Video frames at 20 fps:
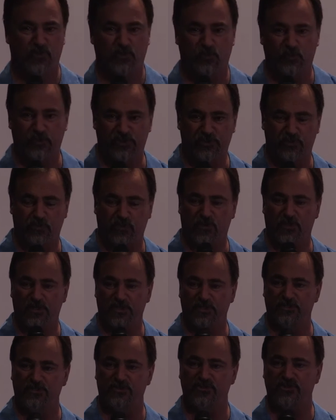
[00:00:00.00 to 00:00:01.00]
which
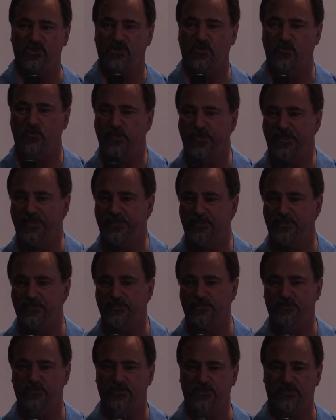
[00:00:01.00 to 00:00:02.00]
was a way to
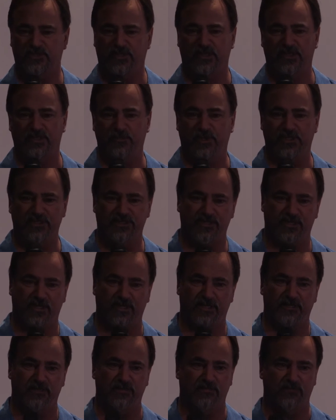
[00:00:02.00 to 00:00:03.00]
do a
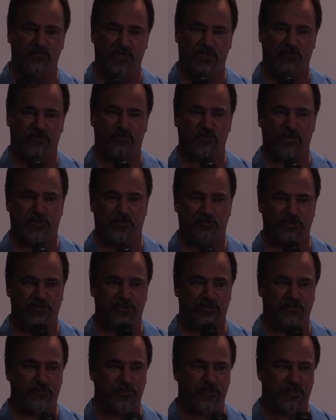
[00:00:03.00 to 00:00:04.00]
side-by-side and round-robin
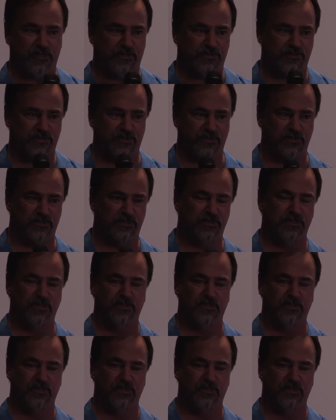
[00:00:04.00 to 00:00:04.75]
comparison